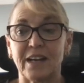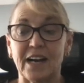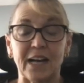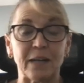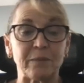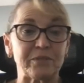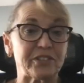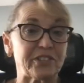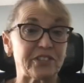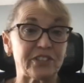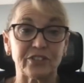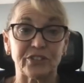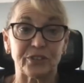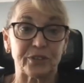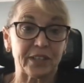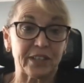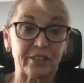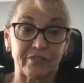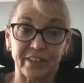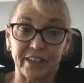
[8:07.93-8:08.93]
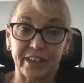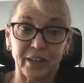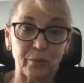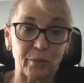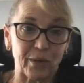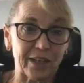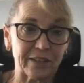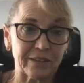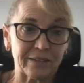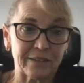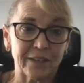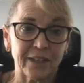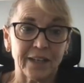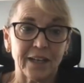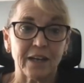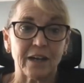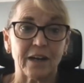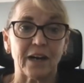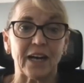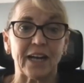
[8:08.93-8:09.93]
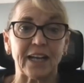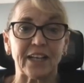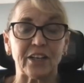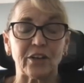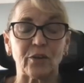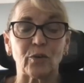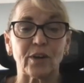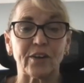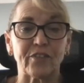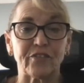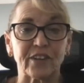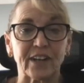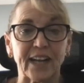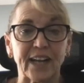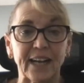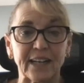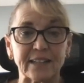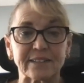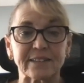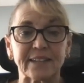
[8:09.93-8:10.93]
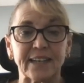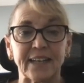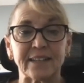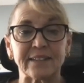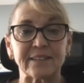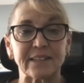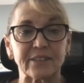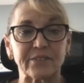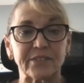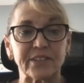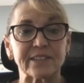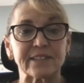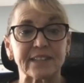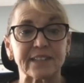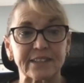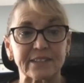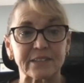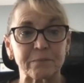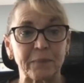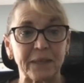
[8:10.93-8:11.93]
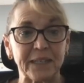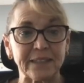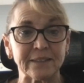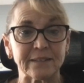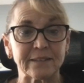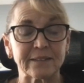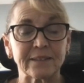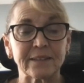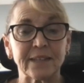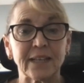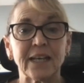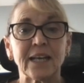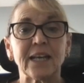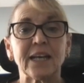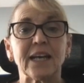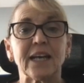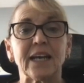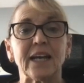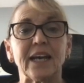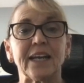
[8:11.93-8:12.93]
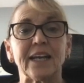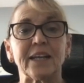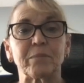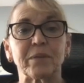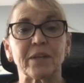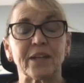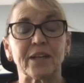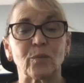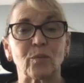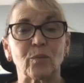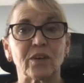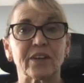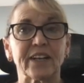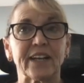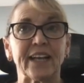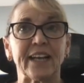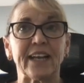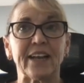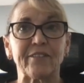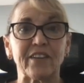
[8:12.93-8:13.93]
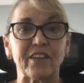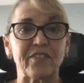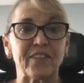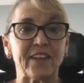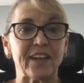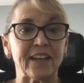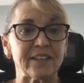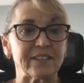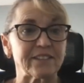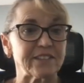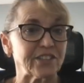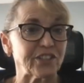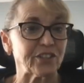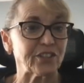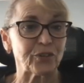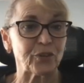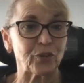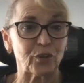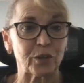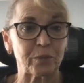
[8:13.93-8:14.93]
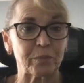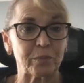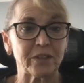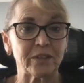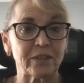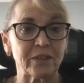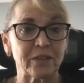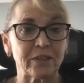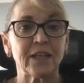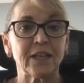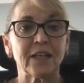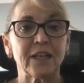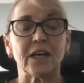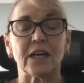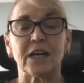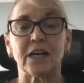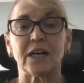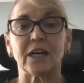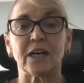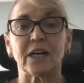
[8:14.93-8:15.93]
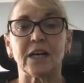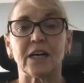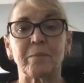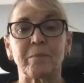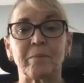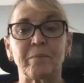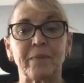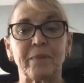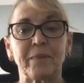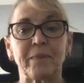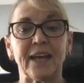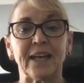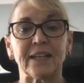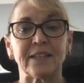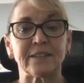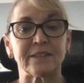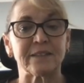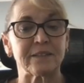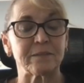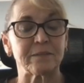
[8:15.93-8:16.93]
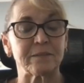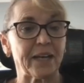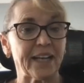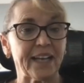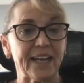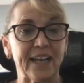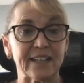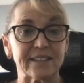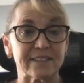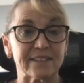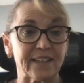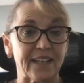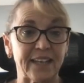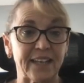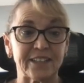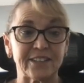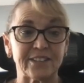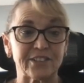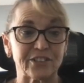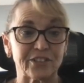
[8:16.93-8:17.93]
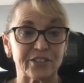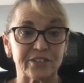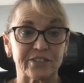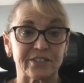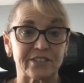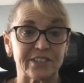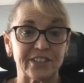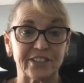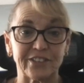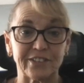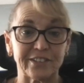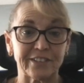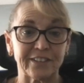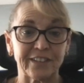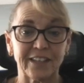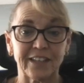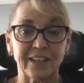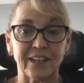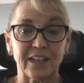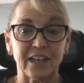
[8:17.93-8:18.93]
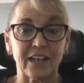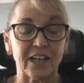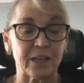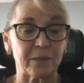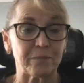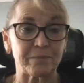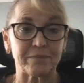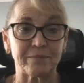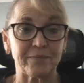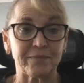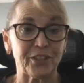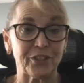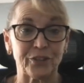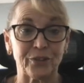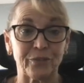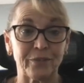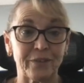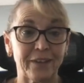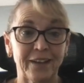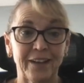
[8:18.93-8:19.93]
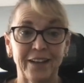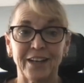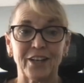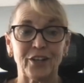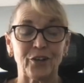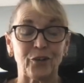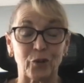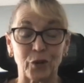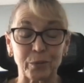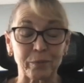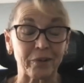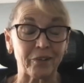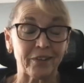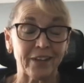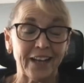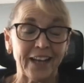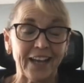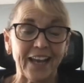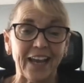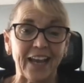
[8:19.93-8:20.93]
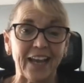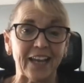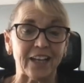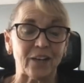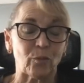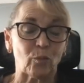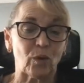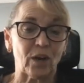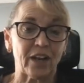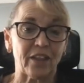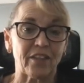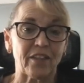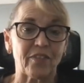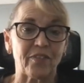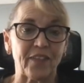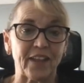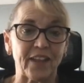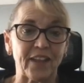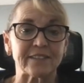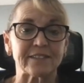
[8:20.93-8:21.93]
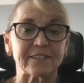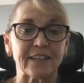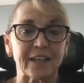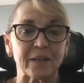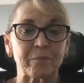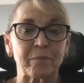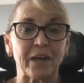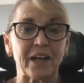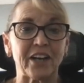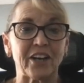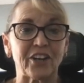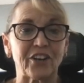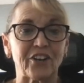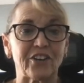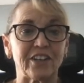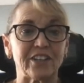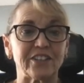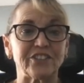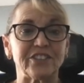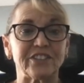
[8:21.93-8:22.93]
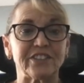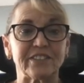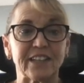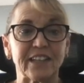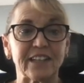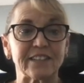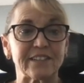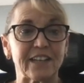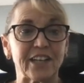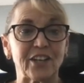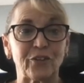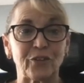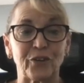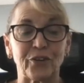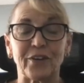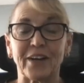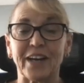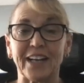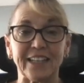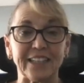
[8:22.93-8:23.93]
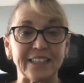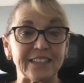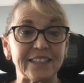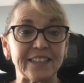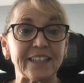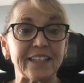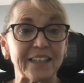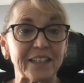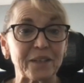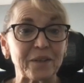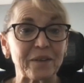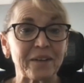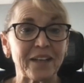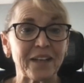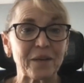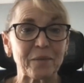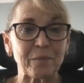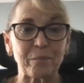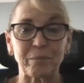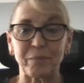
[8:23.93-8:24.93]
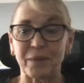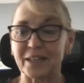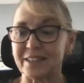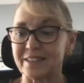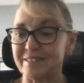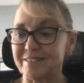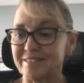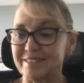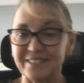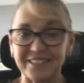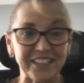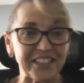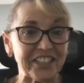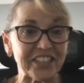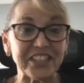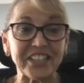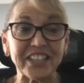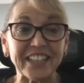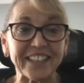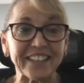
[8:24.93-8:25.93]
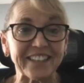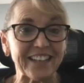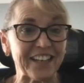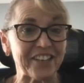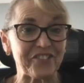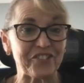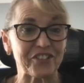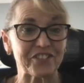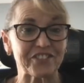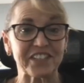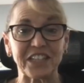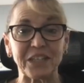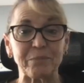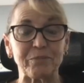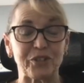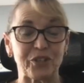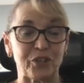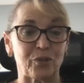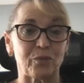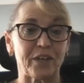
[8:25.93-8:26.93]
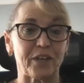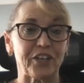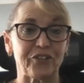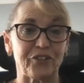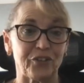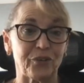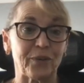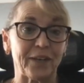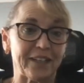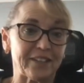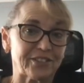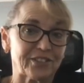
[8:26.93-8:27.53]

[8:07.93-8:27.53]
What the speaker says: I'm still doing very well. I go for CAT scans every 6 months and blood work, and everything is still normal. And my CAT scans are still, normal. And one of the things that my oncologist says, I don't know how you did it, but you did, and just keep doing what you're doing.